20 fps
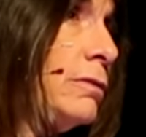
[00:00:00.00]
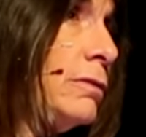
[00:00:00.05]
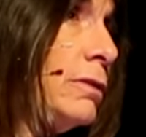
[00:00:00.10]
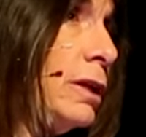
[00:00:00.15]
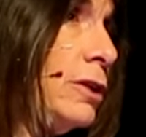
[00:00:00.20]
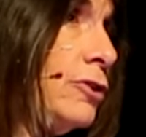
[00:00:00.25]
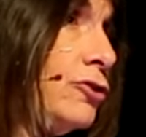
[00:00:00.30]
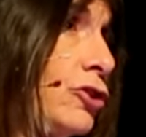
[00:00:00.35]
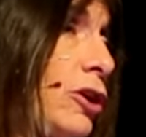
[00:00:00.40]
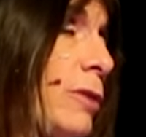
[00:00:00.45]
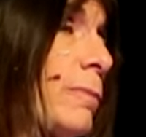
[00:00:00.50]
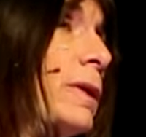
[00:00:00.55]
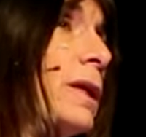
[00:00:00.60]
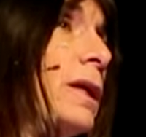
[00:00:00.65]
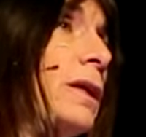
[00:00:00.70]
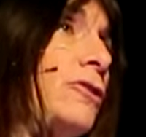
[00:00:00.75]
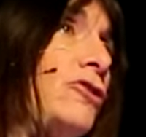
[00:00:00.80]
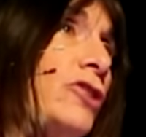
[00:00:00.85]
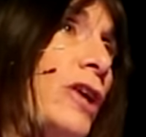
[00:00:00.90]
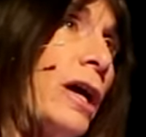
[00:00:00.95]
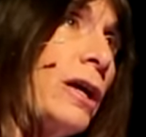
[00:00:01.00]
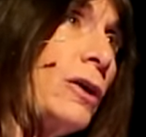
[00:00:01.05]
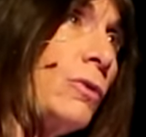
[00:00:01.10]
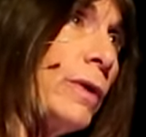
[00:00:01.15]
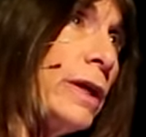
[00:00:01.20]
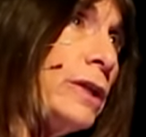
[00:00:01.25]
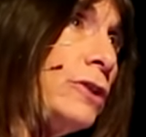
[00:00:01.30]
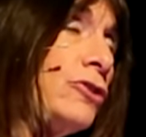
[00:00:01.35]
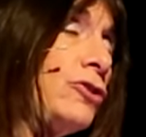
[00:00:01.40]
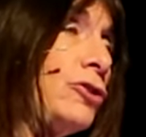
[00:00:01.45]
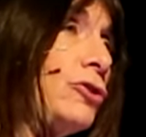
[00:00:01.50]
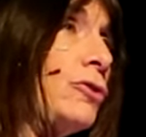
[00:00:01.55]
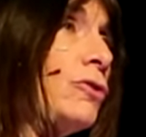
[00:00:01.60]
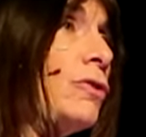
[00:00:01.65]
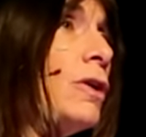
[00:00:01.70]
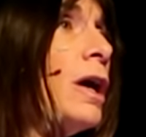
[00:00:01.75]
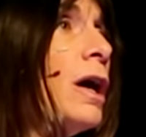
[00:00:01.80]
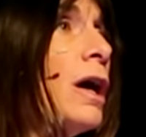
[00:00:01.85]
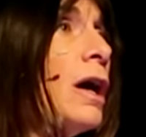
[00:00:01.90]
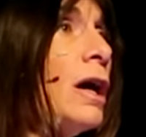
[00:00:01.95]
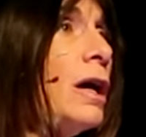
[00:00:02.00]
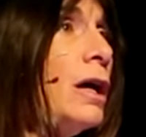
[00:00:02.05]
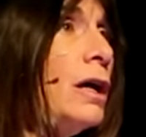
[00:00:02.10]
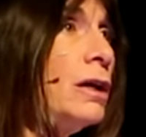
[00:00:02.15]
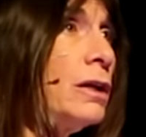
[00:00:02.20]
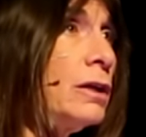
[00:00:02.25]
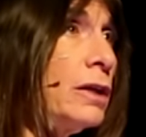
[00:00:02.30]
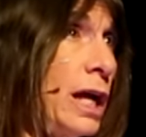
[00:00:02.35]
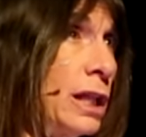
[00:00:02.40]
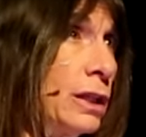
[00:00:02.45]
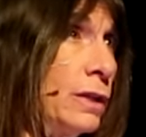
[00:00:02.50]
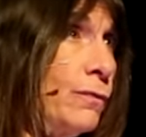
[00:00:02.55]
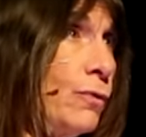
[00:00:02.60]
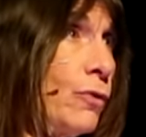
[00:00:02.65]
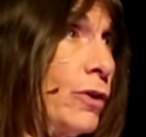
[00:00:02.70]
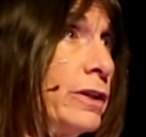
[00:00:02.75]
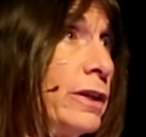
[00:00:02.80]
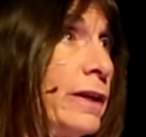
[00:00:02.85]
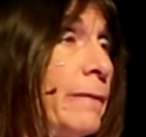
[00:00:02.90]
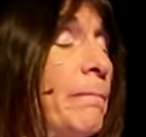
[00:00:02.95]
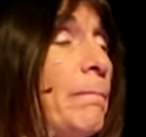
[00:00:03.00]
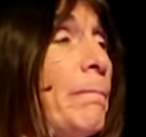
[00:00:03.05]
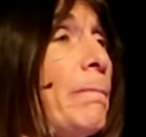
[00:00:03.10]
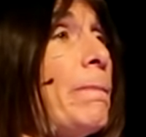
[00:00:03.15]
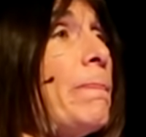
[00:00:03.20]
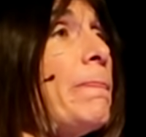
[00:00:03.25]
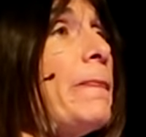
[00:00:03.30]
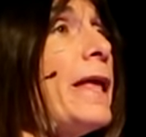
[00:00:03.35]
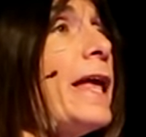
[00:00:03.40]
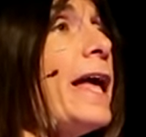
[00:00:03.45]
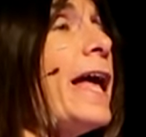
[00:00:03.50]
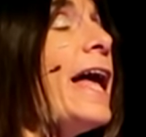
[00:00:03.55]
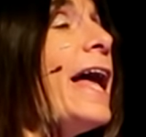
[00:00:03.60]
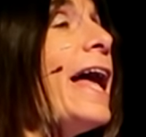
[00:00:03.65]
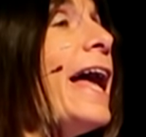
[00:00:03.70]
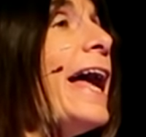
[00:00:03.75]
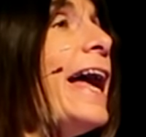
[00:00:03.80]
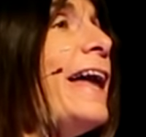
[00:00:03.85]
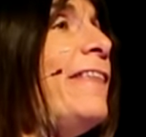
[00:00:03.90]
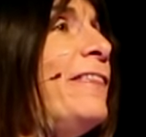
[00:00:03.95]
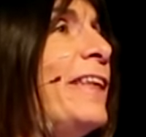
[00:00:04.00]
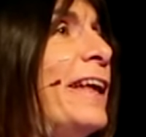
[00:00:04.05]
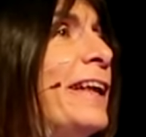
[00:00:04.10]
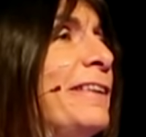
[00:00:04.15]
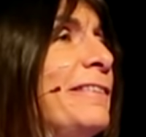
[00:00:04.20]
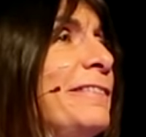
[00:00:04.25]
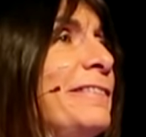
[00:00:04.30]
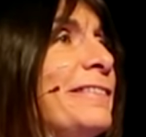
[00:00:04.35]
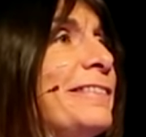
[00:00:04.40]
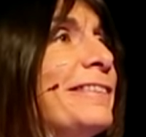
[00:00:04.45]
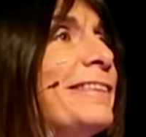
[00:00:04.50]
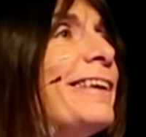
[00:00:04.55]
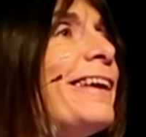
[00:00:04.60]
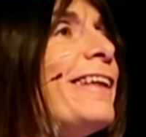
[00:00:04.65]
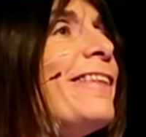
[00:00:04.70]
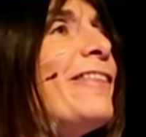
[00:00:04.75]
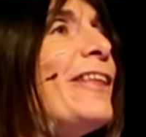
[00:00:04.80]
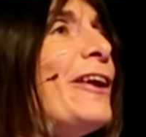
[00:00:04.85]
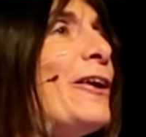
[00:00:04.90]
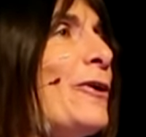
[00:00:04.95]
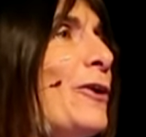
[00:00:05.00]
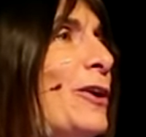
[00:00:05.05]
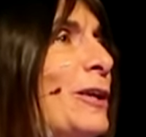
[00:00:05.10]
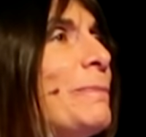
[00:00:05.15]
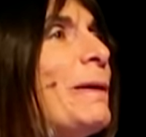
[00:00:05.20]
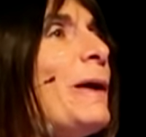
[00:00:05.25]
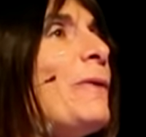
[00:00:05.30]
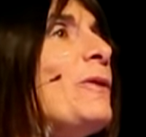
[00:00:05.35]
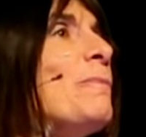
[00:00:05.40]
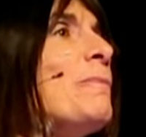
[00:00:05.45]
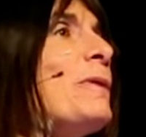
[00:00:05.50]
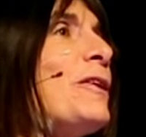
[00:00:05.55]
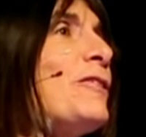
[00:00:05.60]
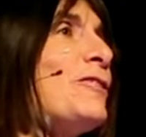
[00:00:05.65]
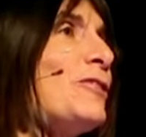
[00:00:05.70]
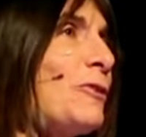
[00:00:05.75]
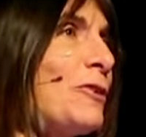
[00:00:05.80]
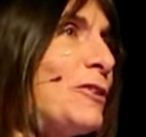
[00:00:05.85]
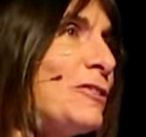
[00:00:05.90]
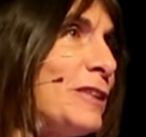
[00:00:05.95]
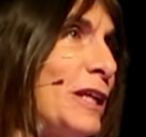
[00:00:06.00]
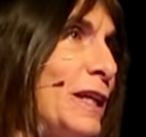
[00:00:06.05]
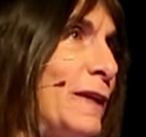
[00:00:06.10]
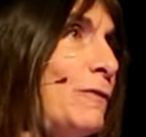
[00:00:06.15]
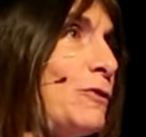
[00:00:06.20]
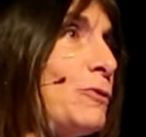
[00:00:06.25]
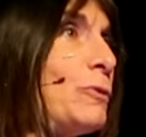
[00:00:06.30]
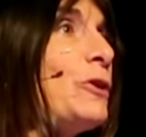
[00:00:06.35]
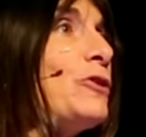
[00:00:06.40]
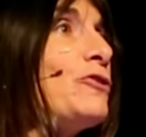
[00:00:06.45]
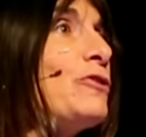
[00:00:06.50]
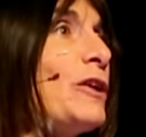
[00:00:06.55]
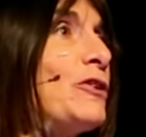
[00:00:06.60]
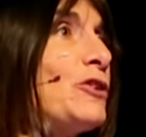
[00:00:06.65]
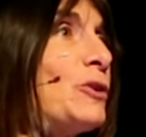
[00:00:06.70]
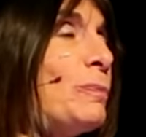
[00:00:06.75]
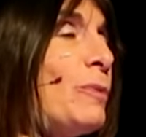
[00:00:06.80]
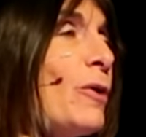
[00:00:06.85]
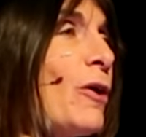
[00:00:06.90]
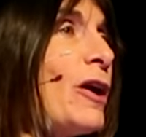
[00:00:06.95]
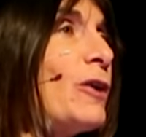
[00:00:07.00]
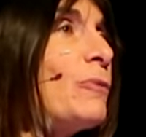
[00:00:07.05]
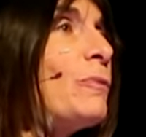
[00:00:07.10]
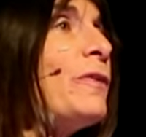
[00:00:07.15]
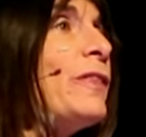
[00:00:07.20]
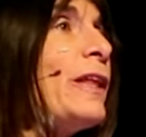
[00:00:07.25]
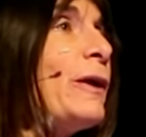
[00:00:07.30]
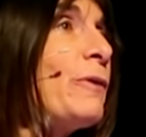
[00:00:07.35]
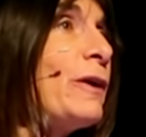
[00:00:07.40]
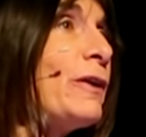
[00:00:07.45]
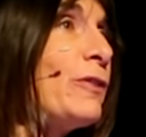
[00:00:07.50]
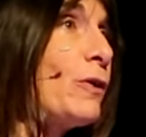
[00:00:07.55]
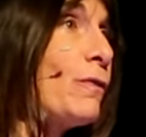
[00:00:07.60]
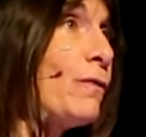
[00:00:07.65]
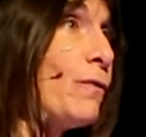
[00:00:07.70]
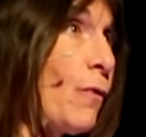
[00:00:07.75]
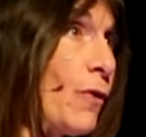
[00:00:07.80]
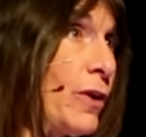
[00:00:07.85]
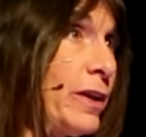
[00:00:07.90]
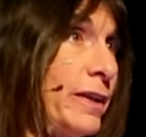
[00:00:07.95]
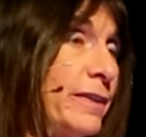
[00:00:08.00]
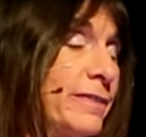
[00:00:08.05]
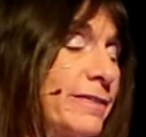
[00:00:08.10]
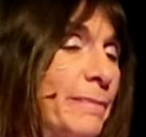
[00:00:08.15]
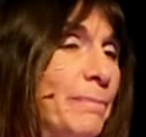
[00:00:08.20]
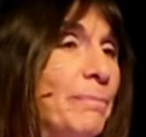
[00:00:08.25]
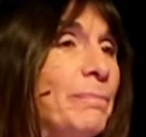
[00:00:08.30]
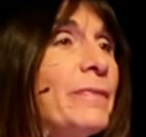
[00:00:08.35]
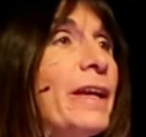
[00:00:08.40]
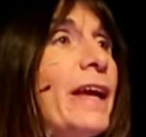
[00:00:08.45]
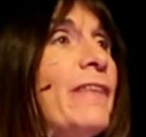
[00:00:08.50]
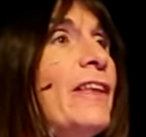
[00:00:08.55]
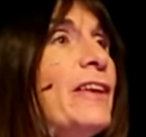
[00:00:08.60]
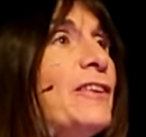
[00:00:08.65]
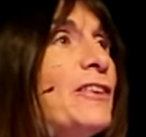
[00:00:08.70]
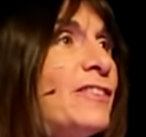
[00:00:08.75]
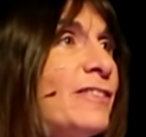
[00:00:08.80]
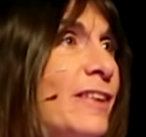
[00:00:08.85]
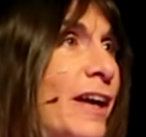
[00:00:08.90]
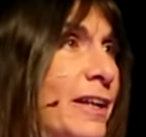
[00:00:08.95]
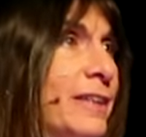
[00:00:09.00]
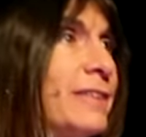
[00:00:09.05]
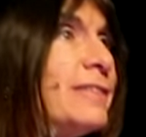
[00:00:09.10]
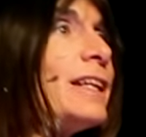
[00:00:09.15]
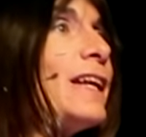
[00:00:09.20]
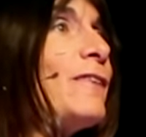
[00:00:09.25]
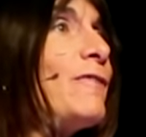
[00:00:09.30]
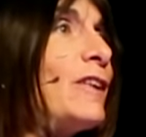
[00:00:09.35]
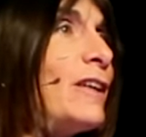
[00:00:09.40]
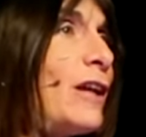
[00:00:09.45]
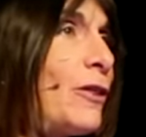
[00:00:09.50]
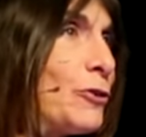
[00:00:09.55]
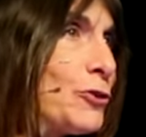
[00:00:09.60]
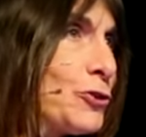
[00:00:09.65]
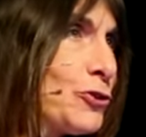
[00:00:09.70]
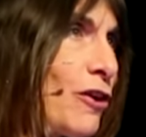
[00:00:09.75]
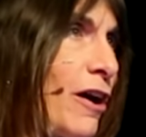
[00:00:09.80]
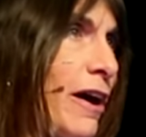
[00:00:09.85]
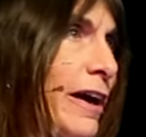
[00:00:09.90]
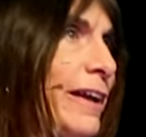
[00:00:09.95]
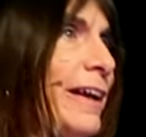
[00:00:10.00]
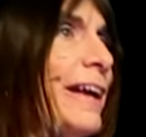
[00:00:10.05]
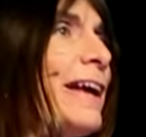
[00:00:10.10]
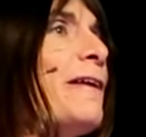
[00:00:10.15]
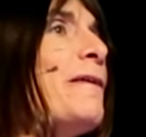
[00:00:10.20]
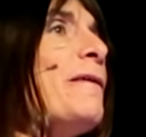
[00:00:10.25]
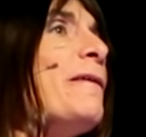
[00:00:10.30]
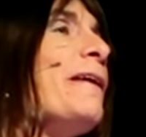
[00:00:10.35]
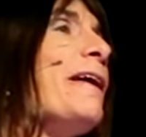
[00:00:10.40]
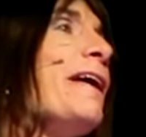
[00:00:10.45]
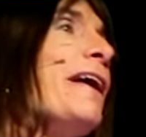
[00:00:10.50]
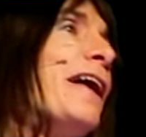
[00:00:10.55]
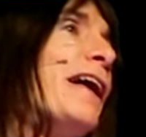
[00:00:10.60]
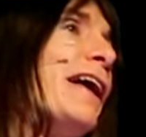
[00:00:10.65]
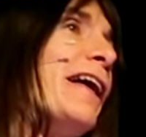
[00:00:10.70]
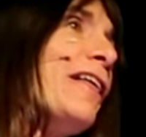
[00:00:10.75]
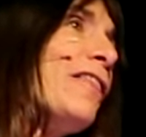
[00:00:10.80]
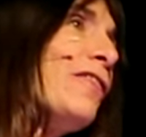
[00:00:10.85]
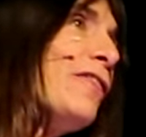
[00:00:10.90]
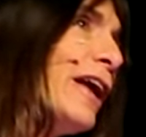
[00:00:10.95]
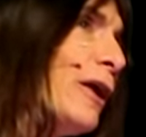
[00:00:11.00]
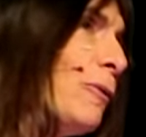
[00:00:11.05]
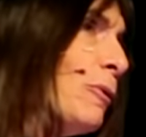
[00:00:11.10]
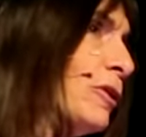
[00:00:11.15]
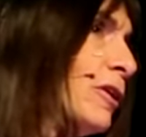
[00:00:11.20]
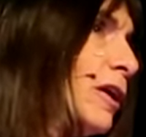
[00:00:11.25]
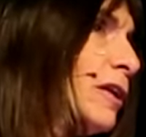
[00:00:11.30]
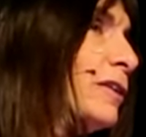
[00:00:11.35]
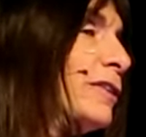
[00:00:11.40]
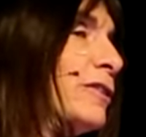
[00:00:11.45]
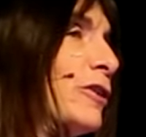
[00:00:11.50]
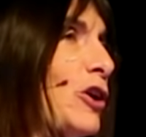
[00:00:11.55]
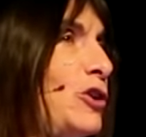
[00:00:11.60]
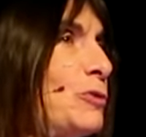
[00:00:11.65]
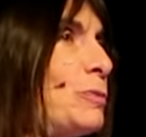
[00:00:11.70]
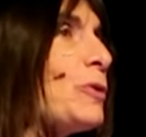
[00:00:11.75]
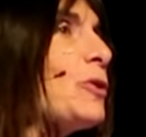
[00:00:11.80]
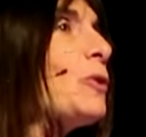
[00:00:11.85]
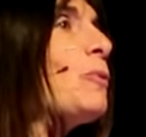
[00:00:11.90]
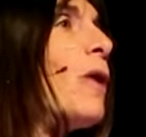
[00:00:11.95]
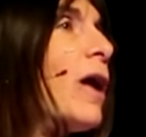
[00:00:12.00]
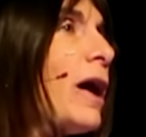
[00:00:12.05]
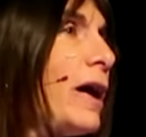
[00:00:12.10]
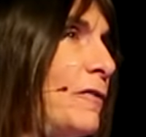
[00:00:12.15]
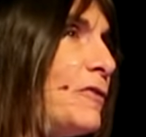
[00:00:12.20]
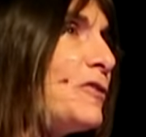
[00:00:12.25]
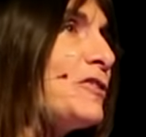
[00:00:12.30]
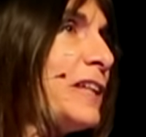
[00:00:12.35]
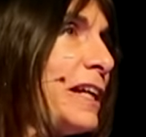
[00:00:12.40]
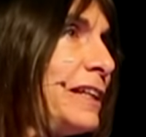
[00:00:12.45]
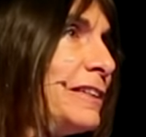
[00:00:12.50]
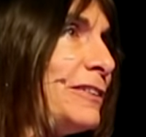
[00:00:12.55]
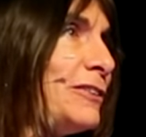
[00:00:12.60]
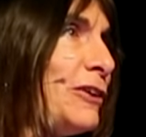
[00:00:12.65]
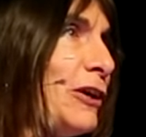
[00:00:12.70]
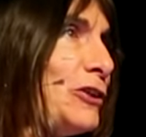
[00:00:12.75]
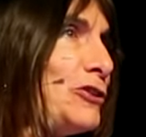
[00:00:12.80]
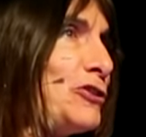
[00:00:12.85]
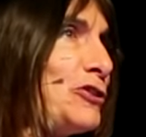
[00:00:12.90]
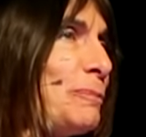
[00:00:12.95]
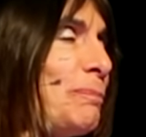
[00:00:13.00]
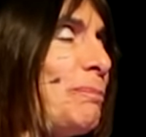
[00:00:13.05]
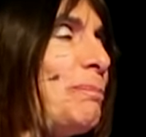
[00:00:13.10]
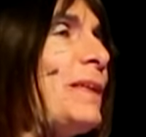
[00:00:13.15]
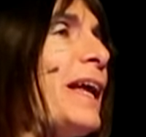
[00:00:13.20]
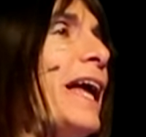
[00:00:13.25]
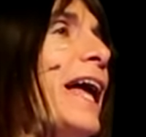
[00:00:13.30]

in Germany. Jack went to California. And then they heard about the Minnesota Study of Twins Raised Apart when they were in their 40s, and they decided to give it another try. They were not in touch, but the wives stayed in touch.